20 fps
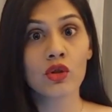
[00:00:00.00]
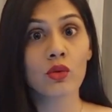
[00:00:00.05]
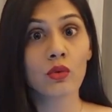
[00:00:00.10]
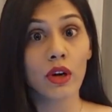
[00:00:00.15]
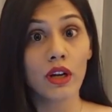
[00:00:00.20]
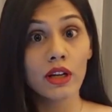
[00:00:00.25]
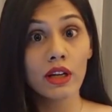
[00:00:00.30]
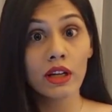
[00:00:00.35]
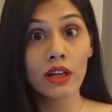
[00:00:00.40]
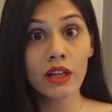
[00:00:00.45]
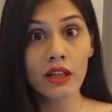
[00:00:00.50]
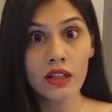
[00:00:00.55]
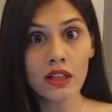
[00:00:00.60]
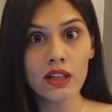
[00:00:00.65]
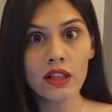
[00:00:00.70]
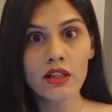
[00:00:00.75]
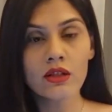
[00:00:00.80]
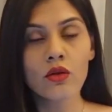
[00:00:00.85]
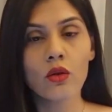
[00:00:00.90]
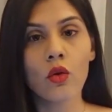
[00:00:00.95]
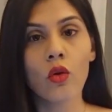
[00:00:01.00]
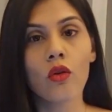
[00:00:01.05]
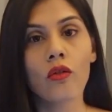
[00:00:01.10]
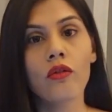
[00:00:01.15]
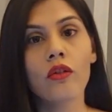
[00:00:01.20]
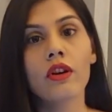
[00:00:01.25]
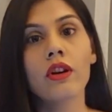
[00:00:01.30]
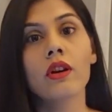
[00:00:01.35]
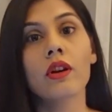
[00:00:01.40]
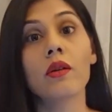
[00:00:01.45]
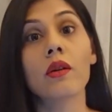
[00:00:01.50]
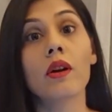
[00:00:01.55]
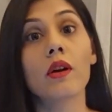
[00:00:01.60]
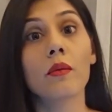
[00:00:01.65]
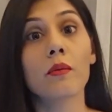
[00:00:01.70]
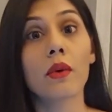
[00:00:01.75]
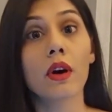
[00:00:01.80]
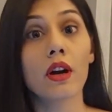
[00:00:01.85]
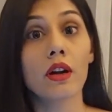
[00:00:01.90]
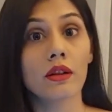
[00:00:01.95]
to our kidneys over
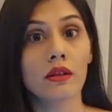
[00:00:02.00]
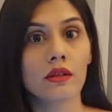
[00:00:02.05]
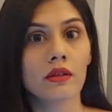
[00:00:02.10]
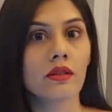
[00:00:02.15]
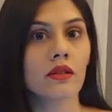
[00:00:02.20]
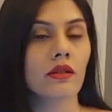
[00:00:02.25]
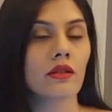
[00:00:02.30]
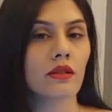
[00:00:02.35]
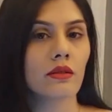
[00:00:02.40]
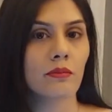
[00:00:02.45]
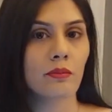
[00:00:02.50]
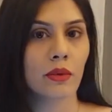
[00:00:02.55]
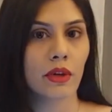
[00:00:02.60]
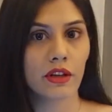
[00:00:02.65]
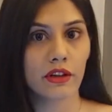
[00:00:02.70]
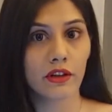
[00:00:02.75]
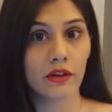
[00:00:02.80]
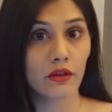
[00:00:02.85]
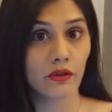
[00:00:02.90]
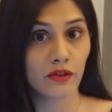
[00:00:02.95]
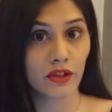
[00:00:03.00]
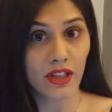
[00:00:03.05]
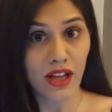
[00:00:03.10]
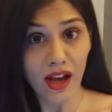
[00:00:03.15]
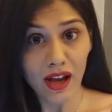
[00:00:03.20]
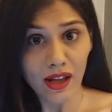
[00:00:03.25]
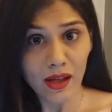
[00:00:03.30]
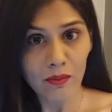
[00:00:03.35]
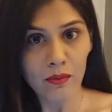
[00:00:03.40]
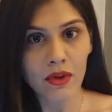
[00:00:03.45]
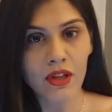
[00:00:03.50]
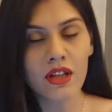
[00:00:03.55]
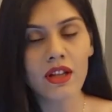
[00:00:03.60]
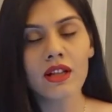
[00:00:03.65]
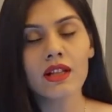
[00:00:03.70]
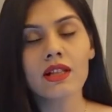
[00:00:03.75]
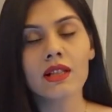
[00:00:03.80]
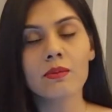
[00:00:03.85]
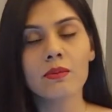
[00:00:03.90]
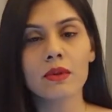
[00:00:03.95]
a period of time,
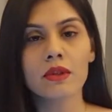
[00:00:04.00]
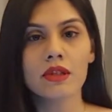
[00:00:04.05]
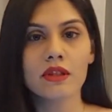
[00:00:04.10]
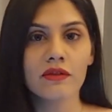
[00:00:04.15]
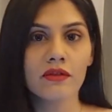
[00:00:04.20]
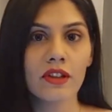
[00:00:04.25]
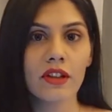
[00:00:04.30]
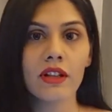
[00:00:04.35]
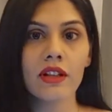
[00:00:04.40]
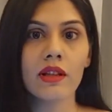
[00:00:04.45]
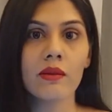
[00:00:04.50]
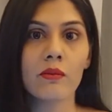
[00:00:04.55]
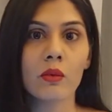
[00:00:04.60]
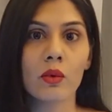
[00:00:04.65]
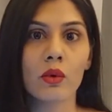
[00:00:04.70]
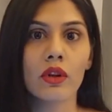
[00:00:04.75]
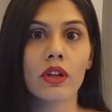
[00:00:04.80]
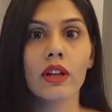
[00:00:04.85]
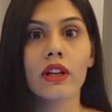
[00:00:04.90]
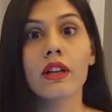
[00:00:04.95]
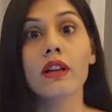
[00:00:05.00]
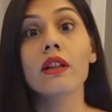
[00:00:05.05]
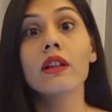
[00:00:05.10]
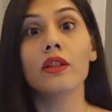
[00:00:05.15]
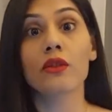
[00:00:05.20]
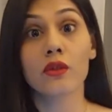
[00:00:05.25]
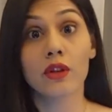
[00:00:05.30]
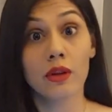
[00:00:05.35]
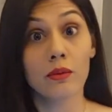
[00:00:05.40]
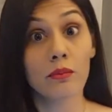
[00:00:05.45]
specifically more like three